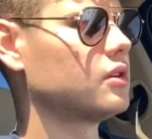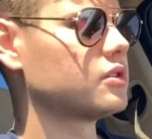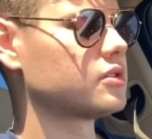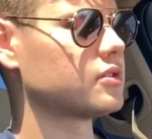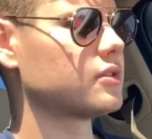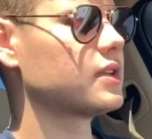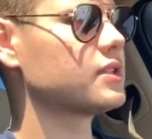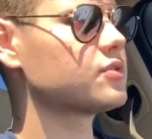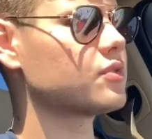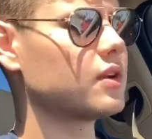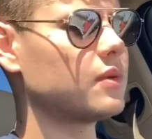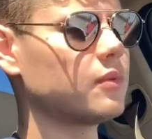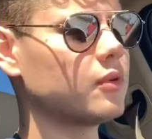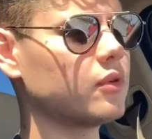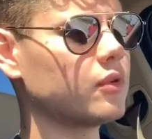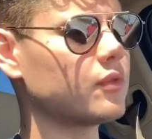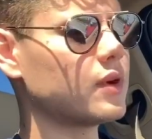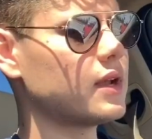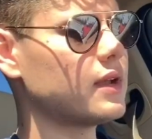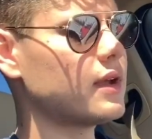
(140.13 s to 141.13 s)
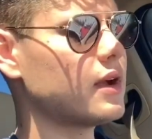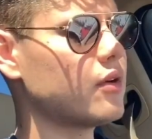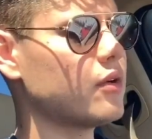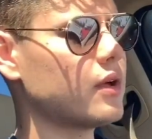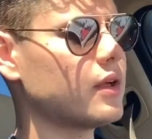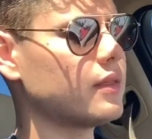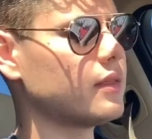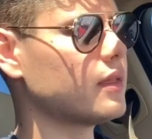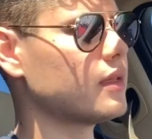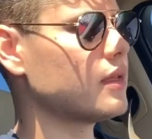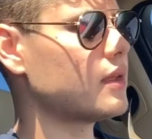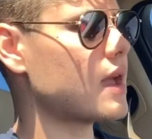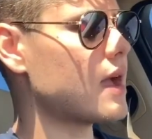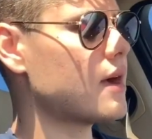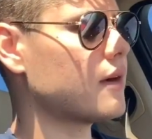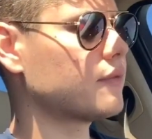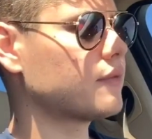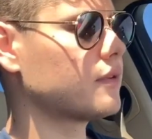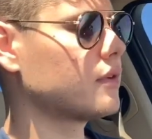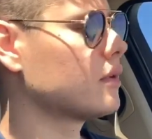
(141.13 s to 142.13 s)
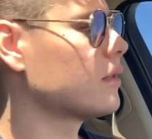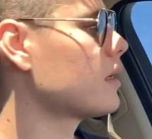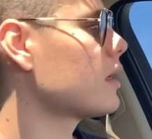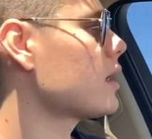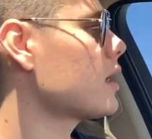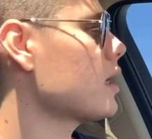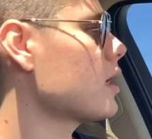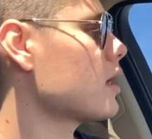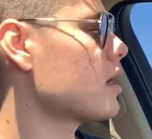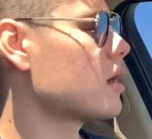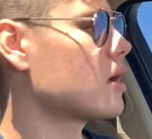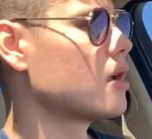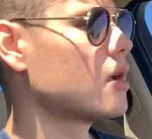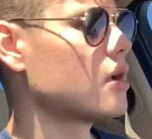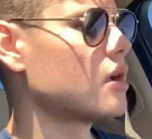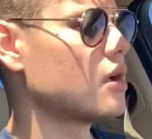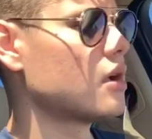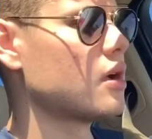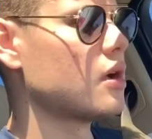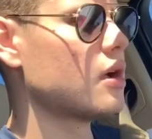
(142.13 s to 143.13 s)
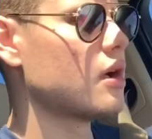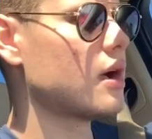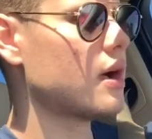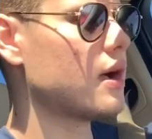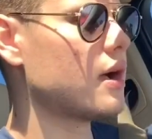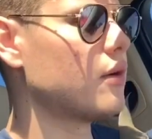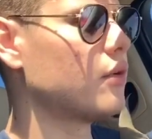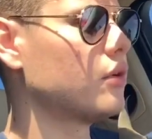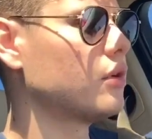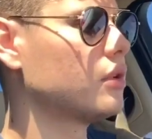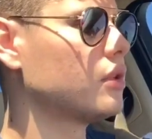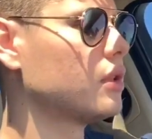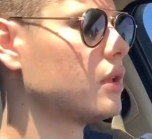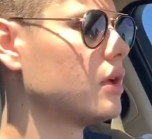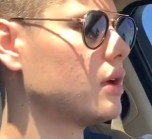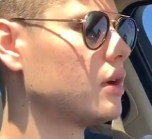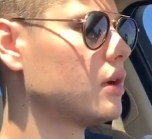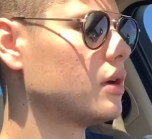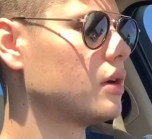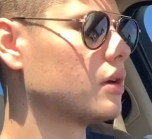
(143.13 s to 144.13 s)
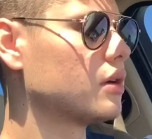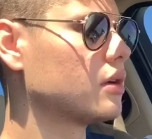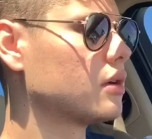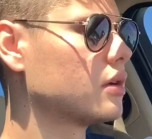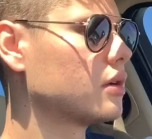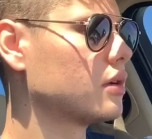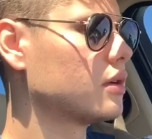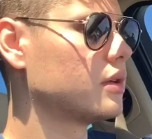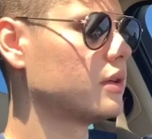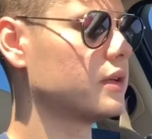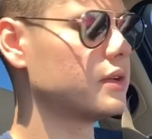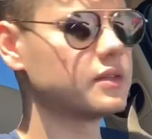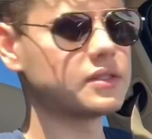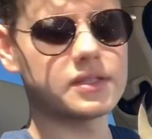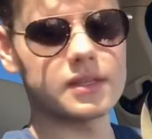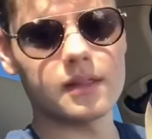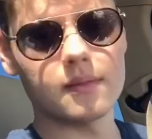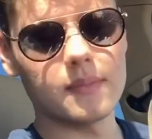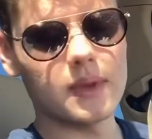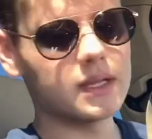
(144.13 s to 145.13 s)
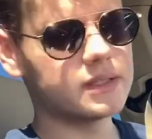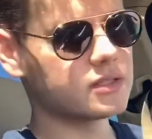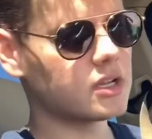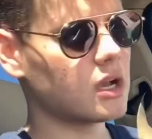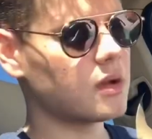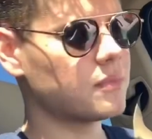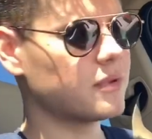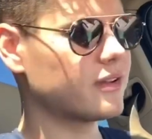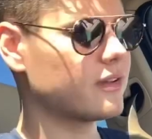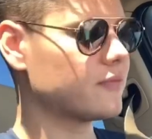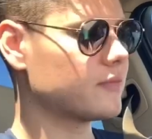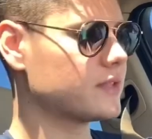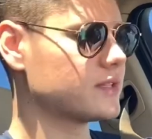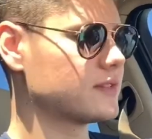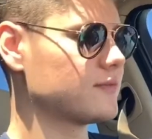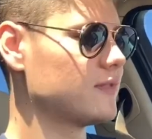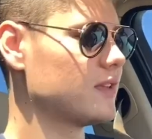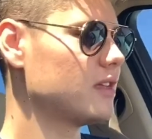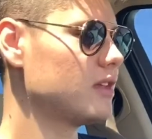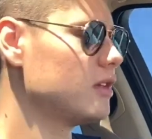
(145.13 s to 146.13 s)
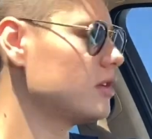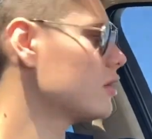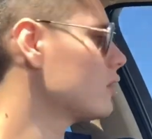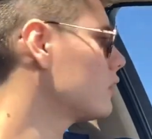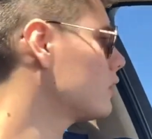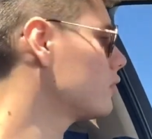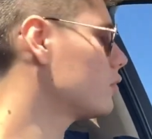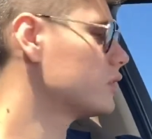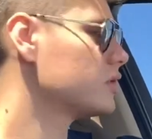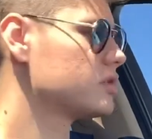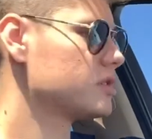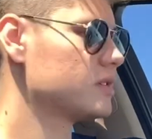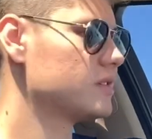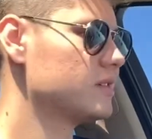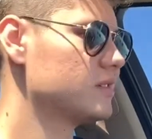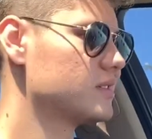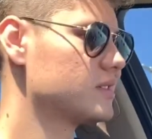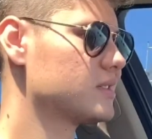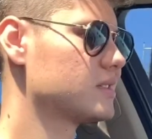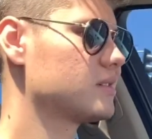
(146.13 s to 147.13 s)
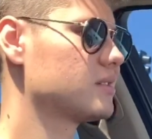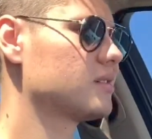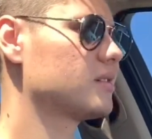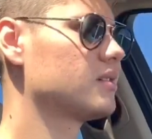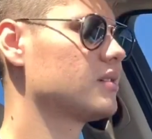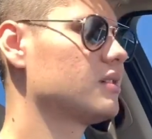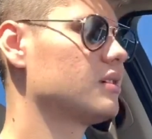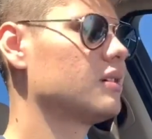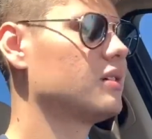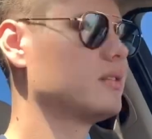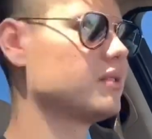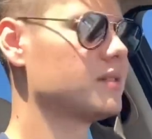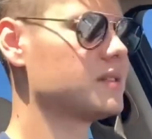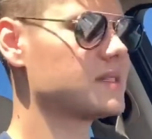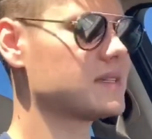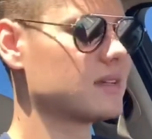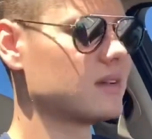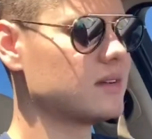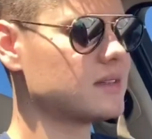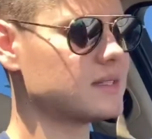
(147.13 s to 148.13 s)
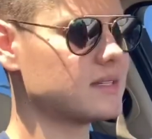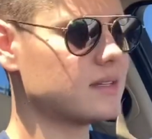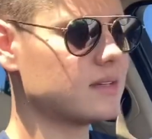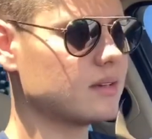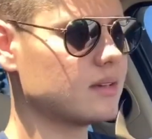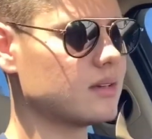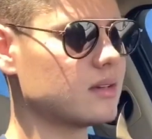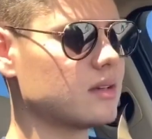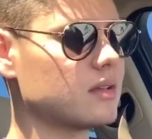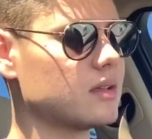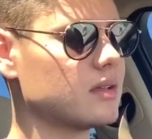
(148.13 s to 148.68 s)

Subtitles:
So that's what I'm doing right now, and then after that I will get into the main topic of this video, which is discussing